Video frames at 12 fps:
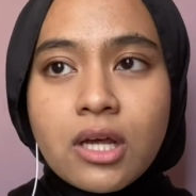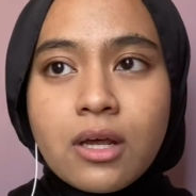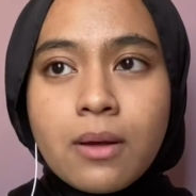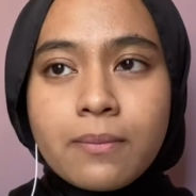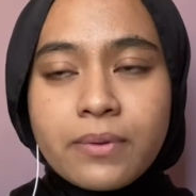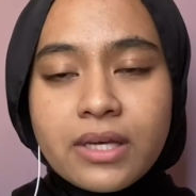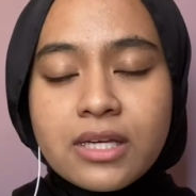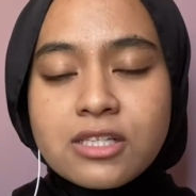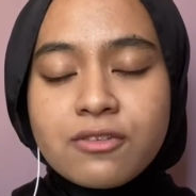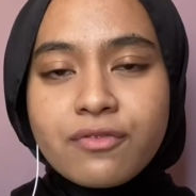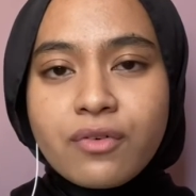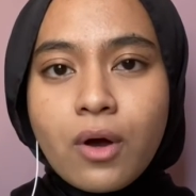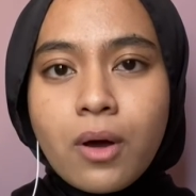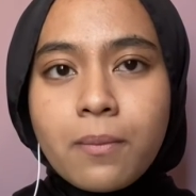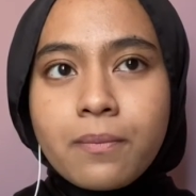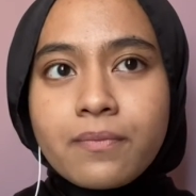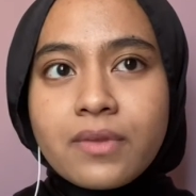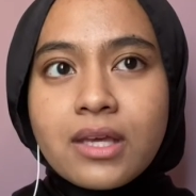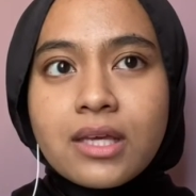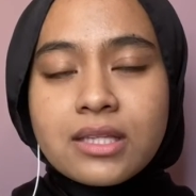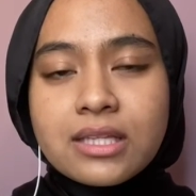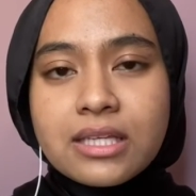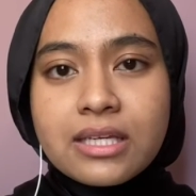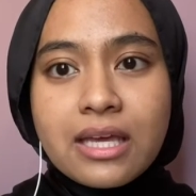place from
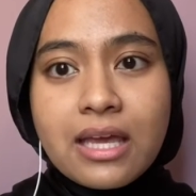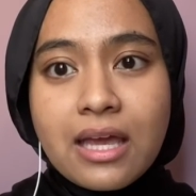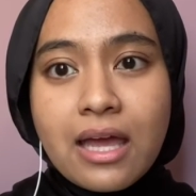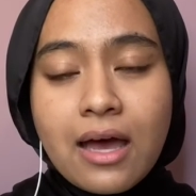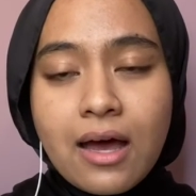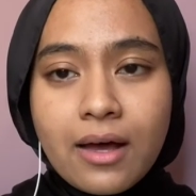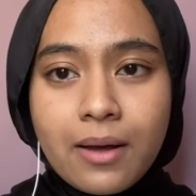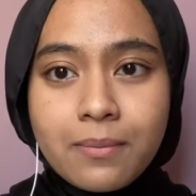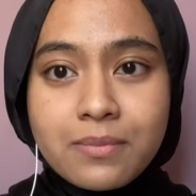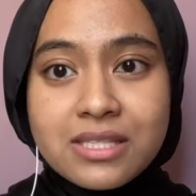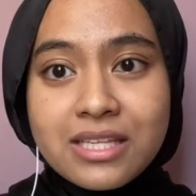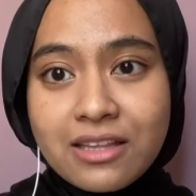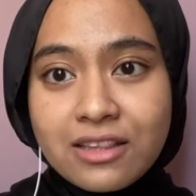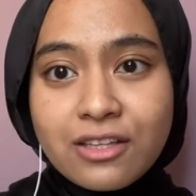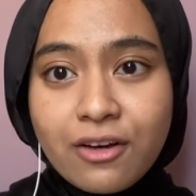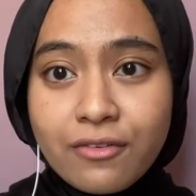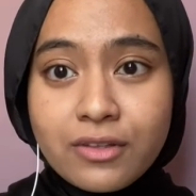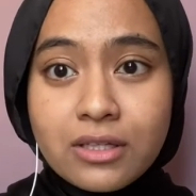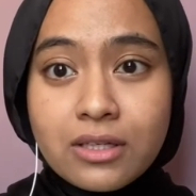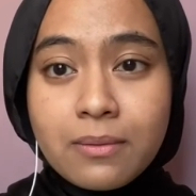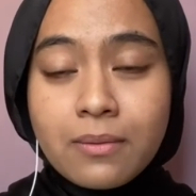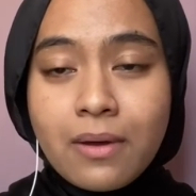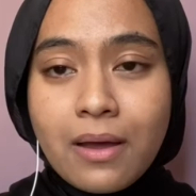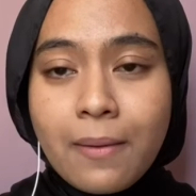the center of the
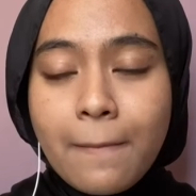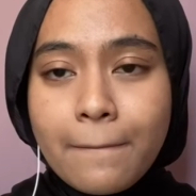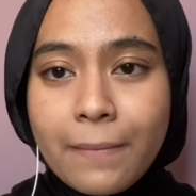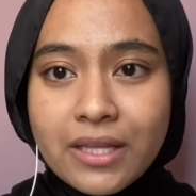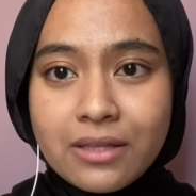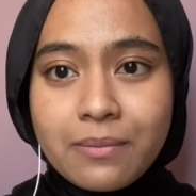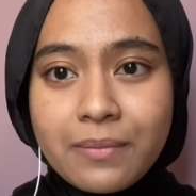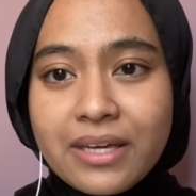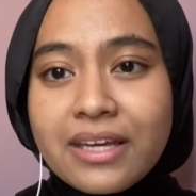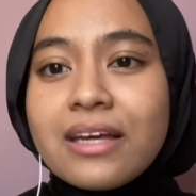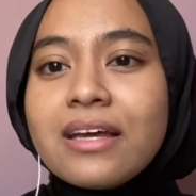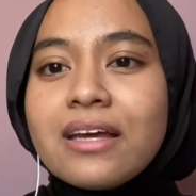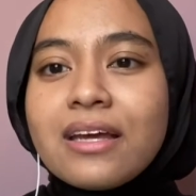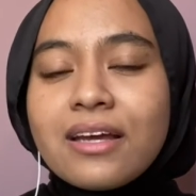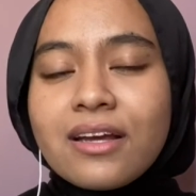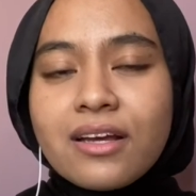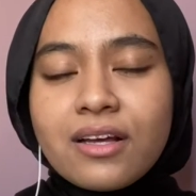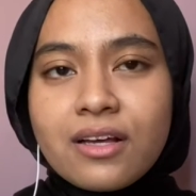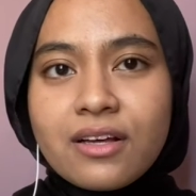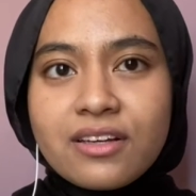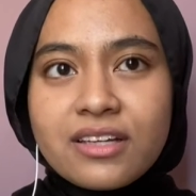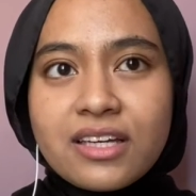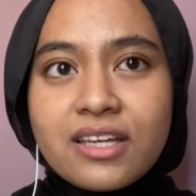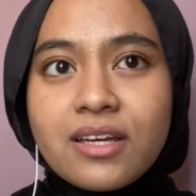pandemic.
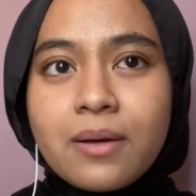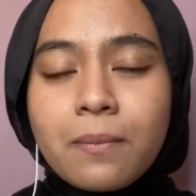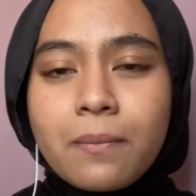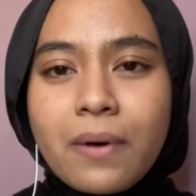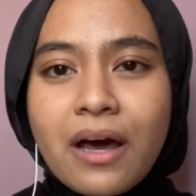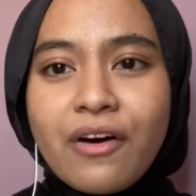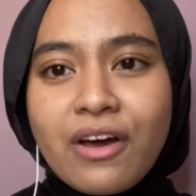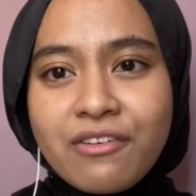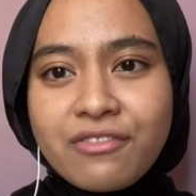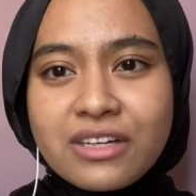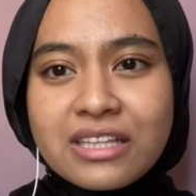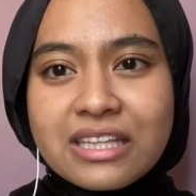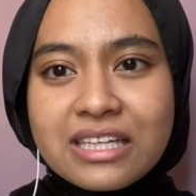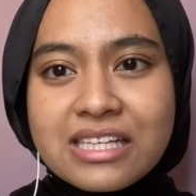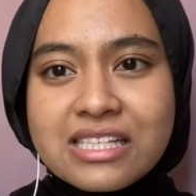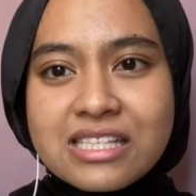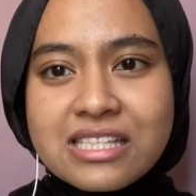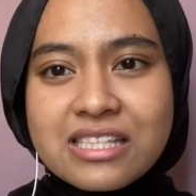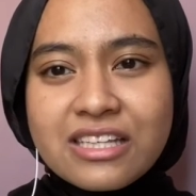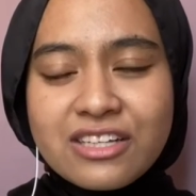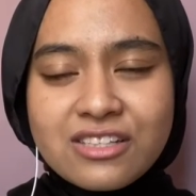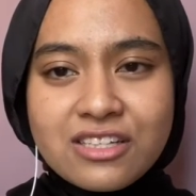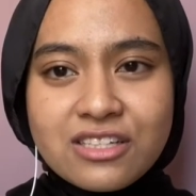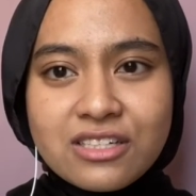Okay. However, this
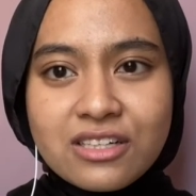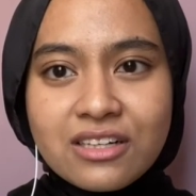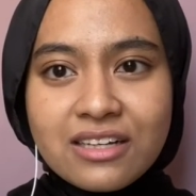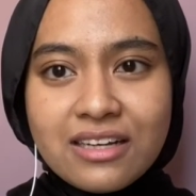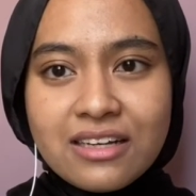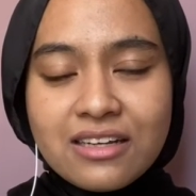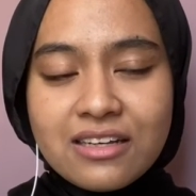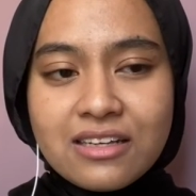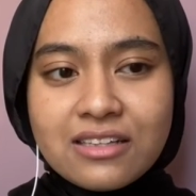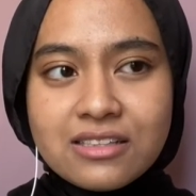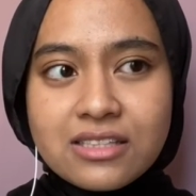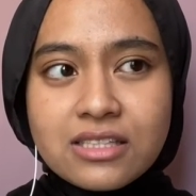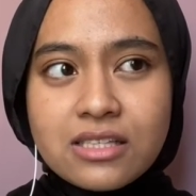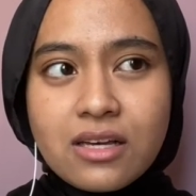decision is